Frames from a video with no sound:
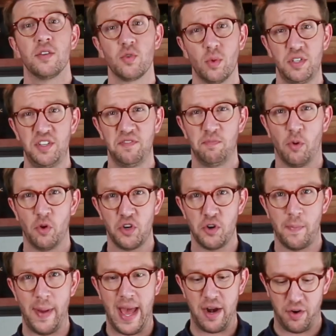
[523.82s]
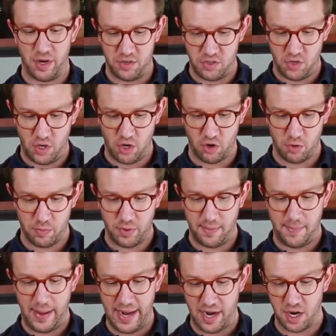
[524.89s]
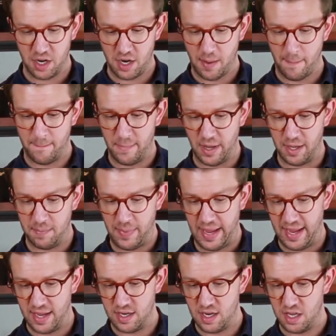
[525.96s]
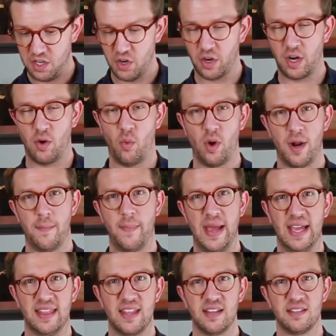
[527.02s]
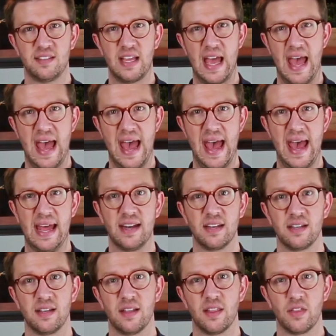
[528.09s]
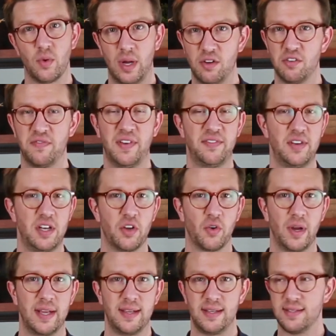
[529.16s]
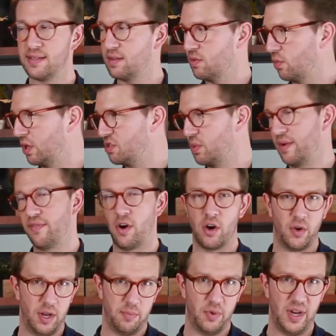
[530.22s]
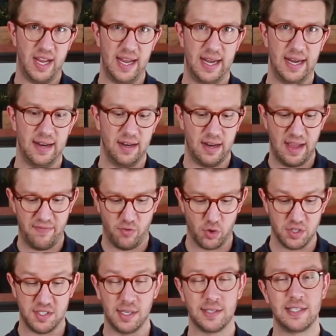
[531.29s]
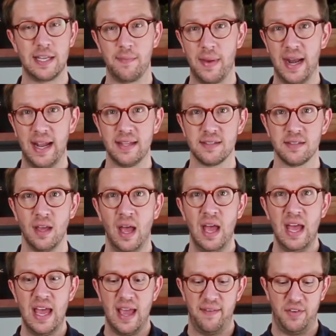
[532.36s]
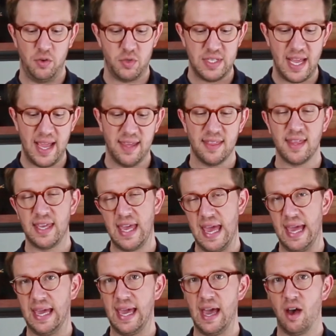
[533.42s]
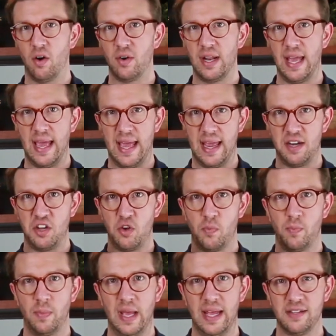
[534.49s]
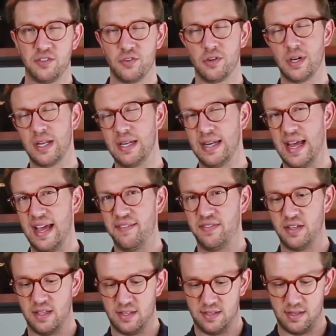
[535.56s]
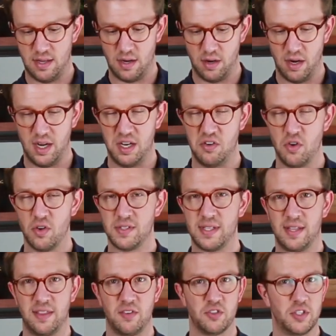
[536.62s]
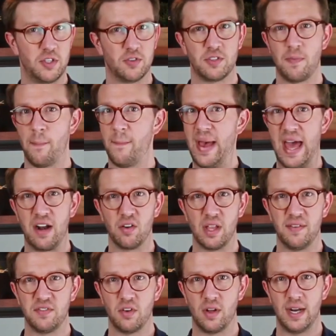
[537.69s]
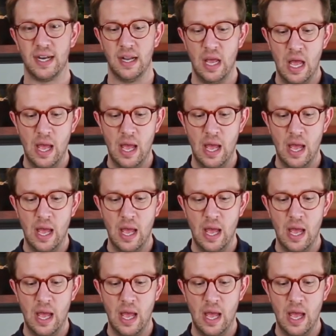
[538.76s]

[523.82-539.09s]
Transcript: So once you've poured your batter into your prepared Bundt pan, you're going to want to bake this at 350 degrees, which we've already preheated, for 60 minutes. If you take the cake out and you insert a knife into the center and you notice that there's still some batter left on it,